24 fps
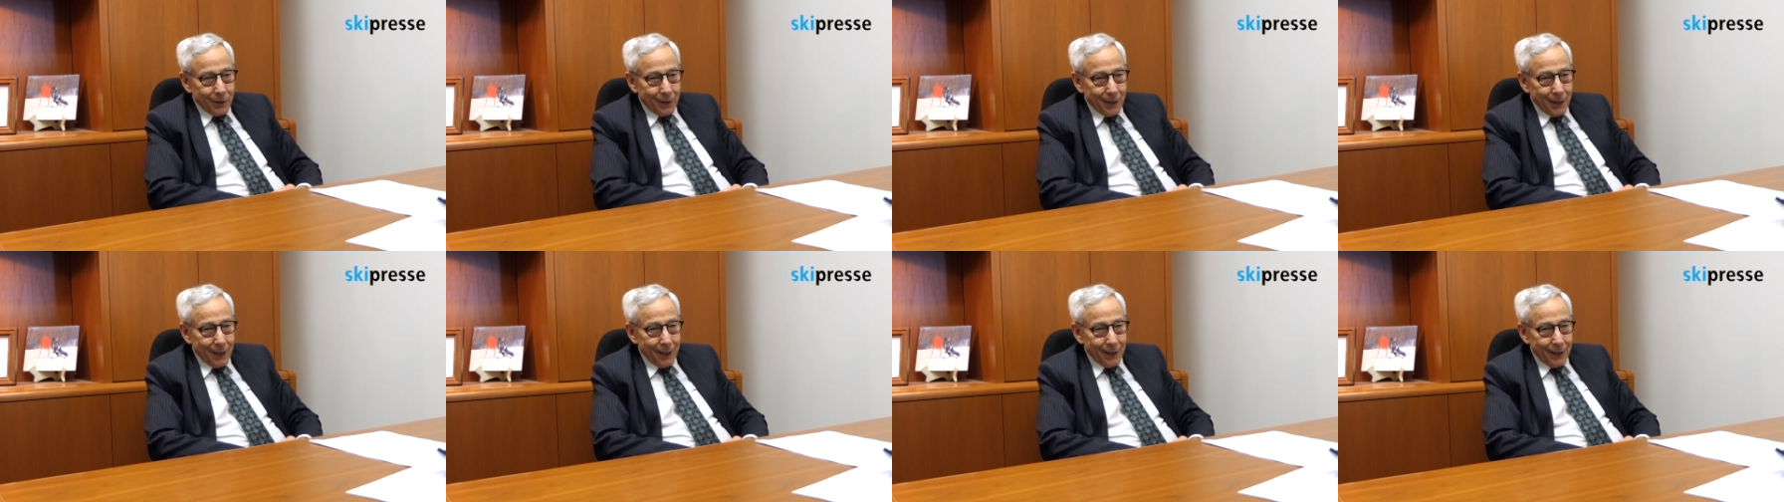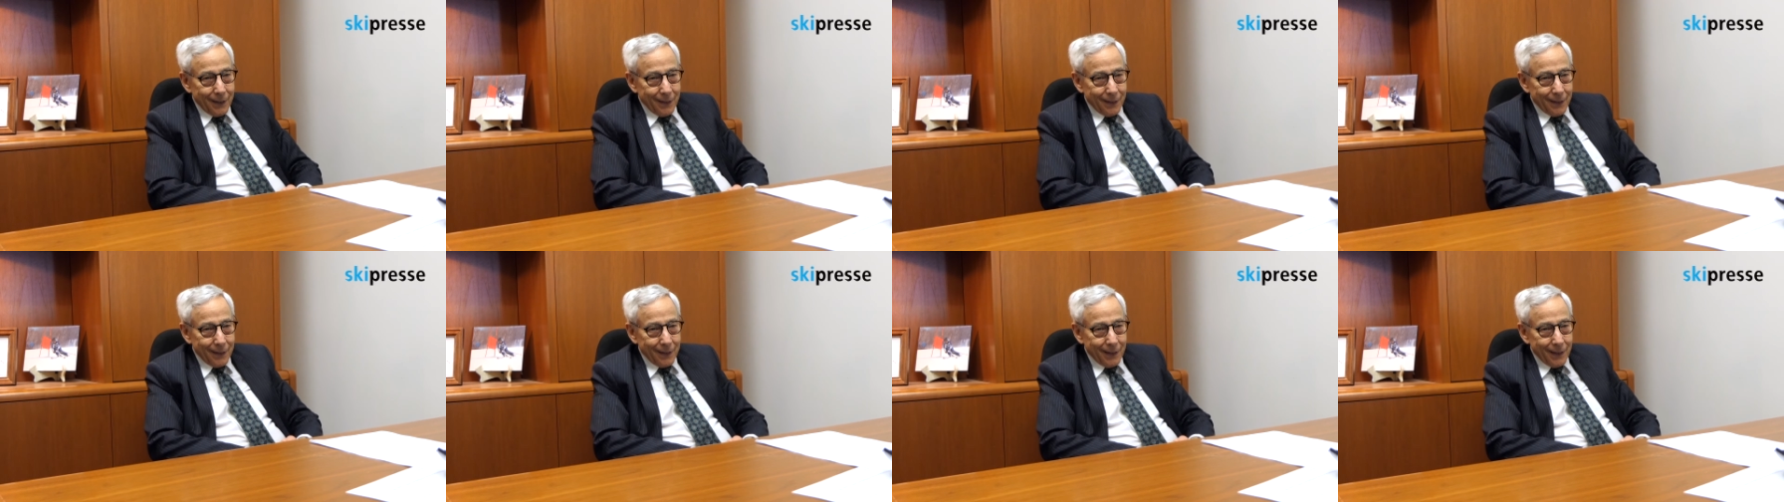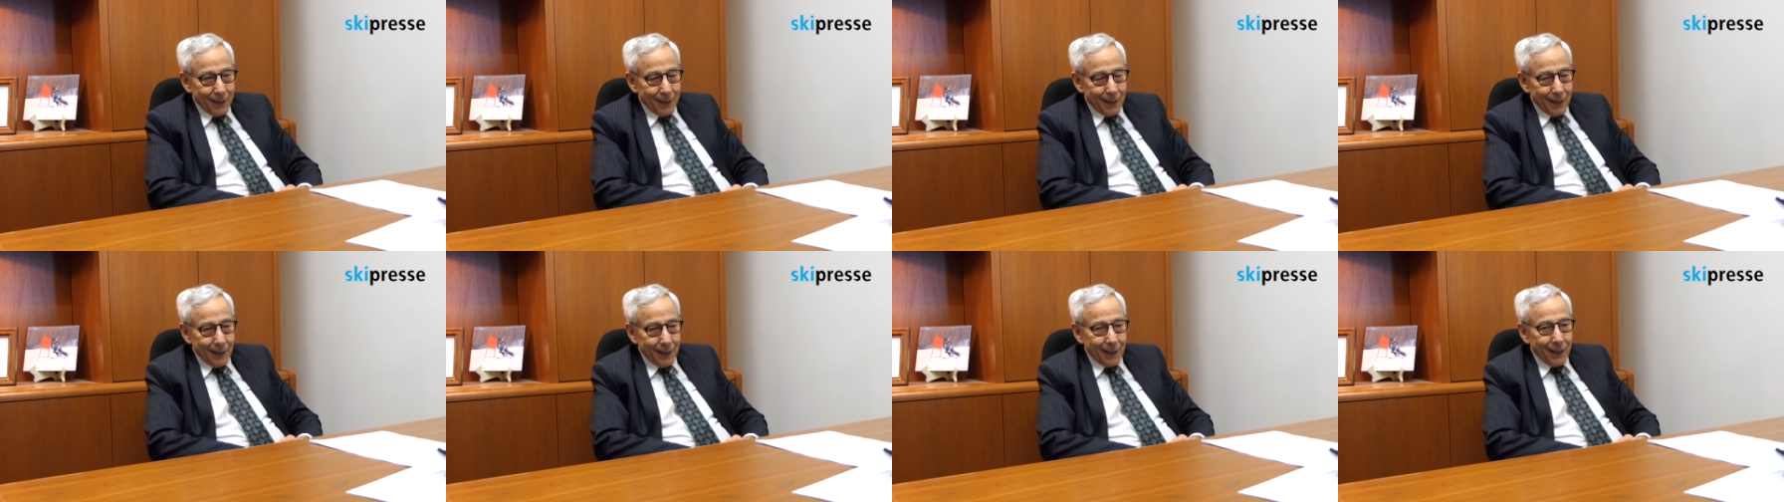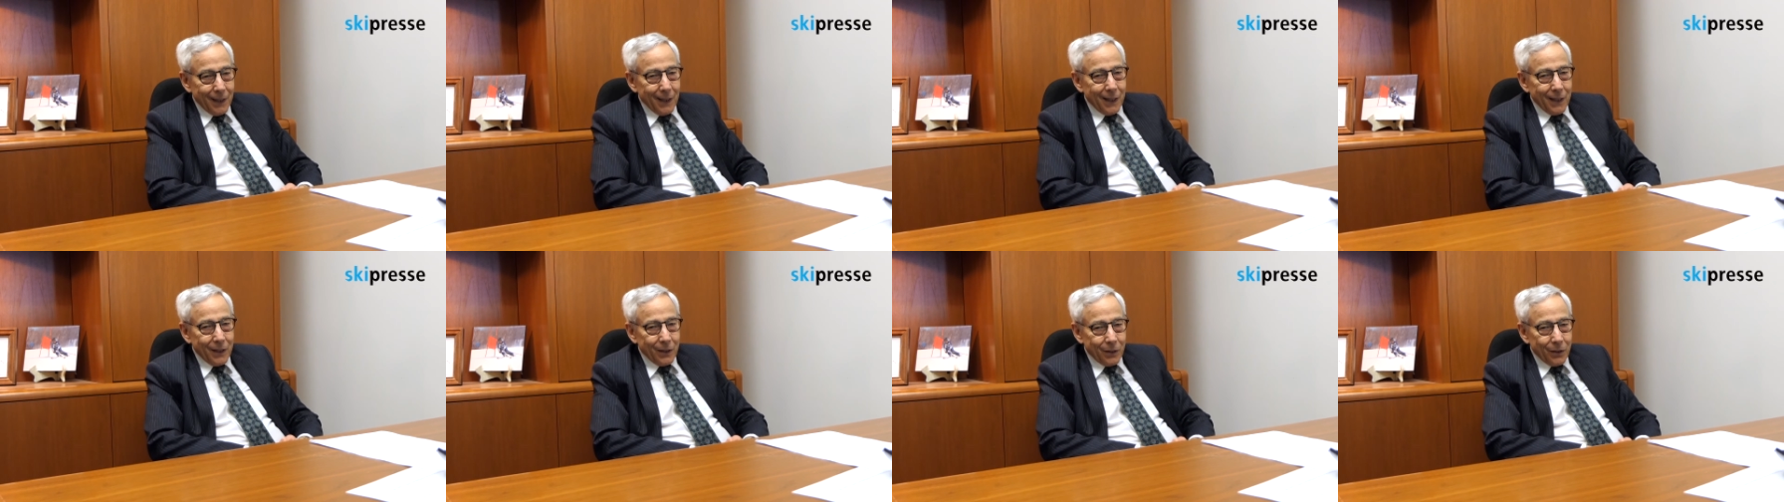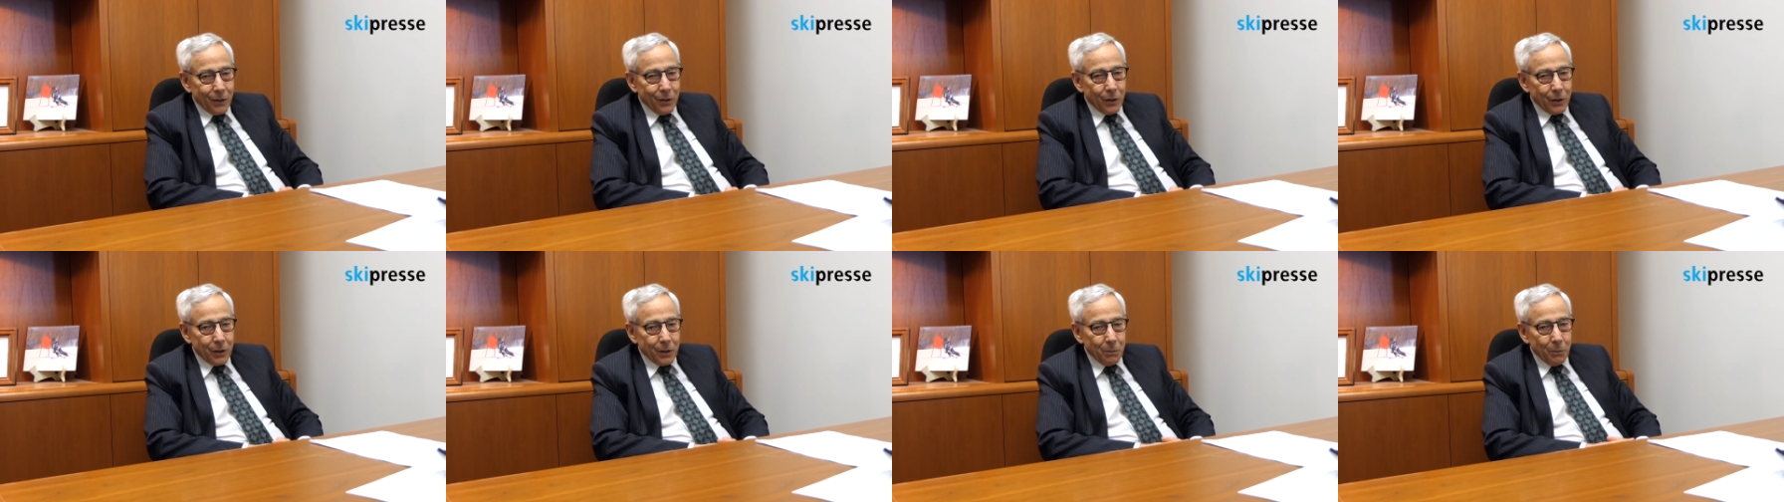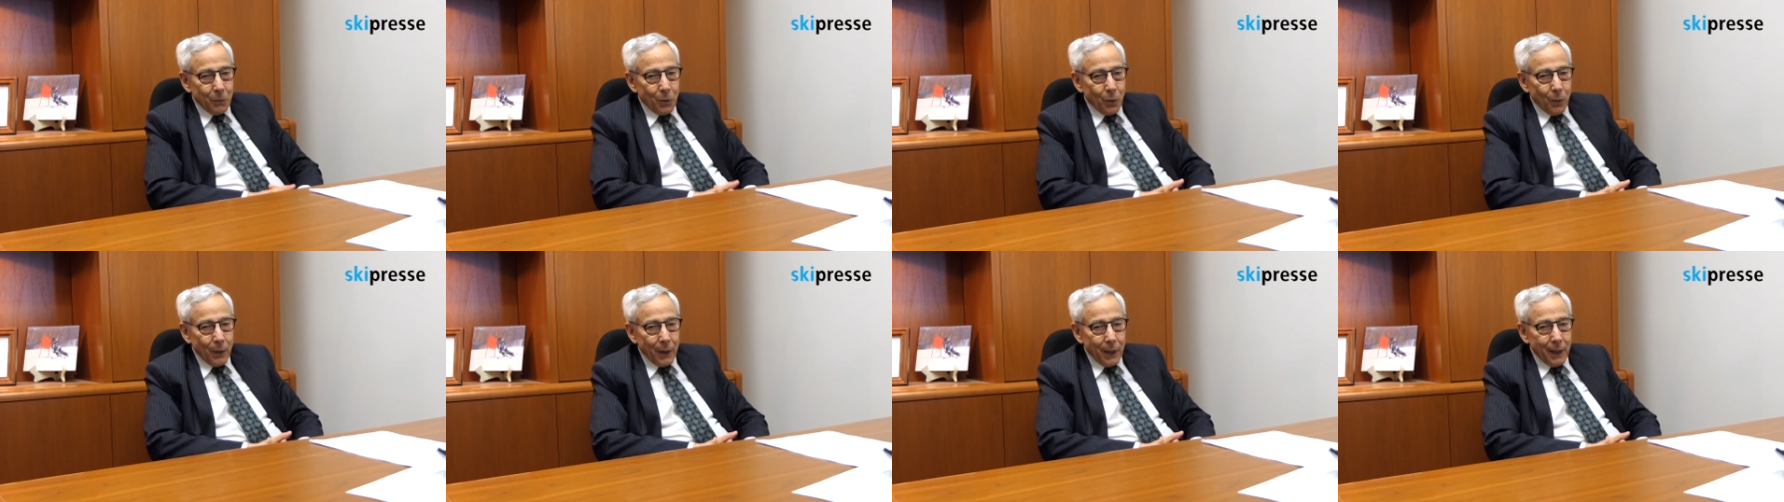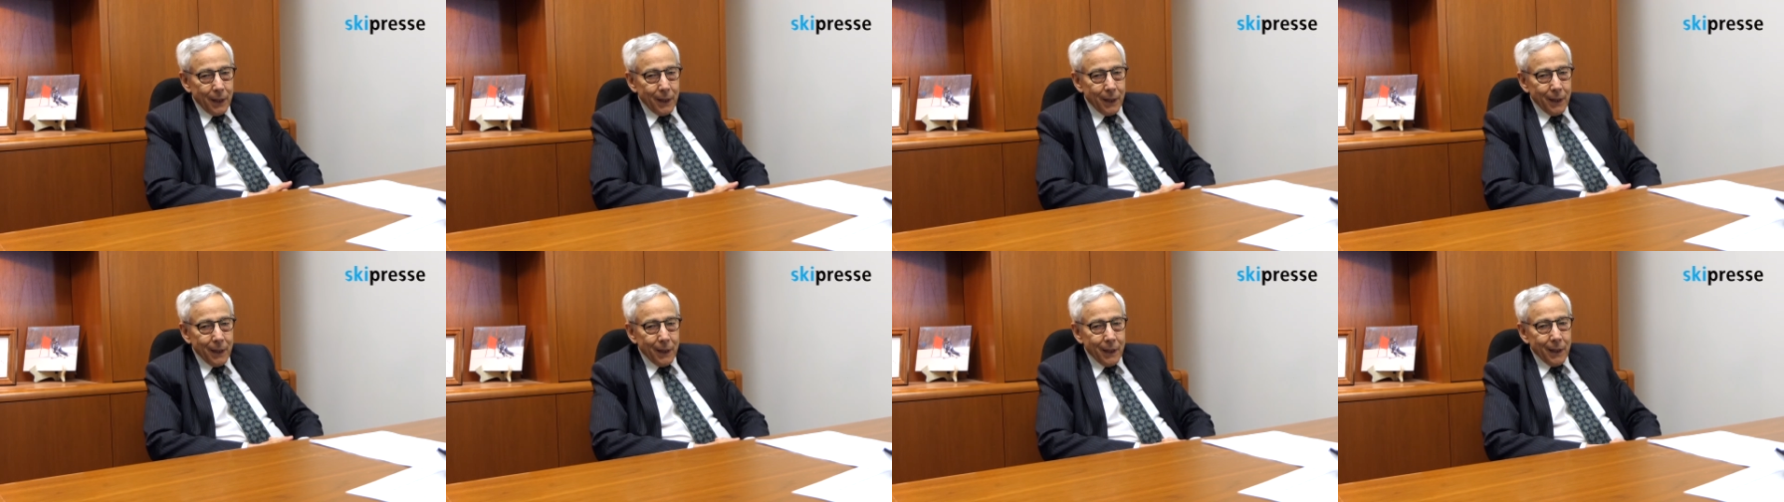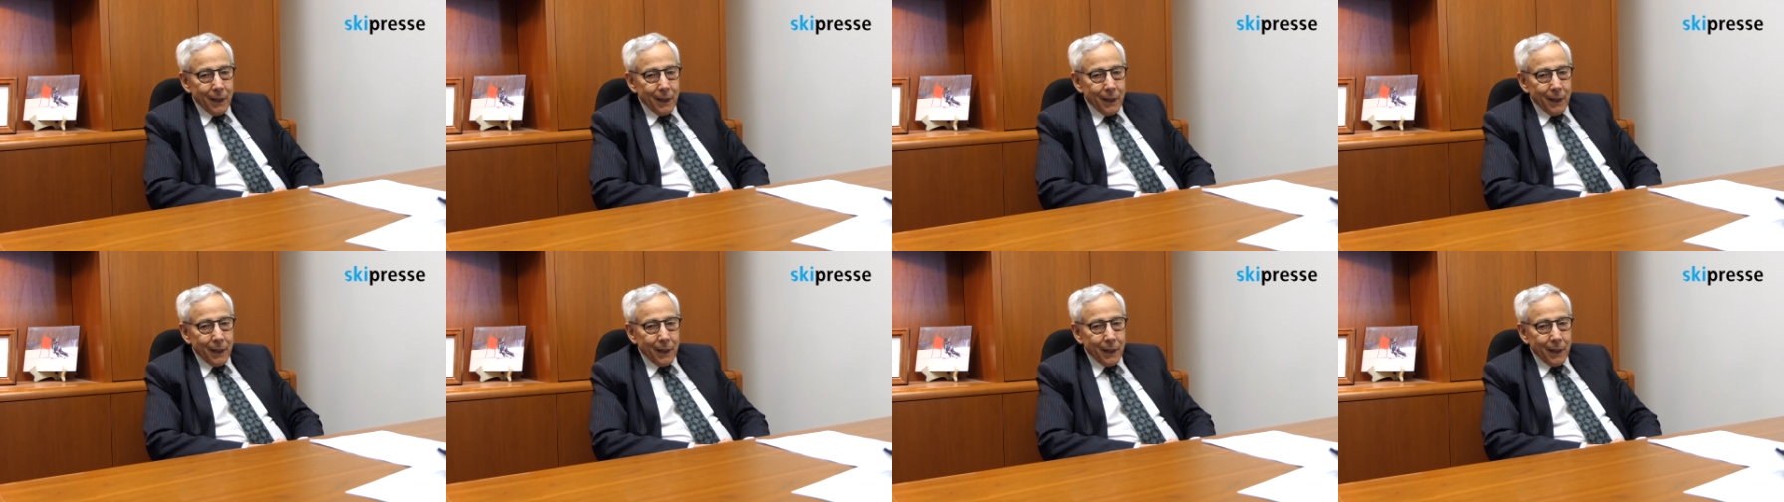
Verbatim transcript: there, and I took them away.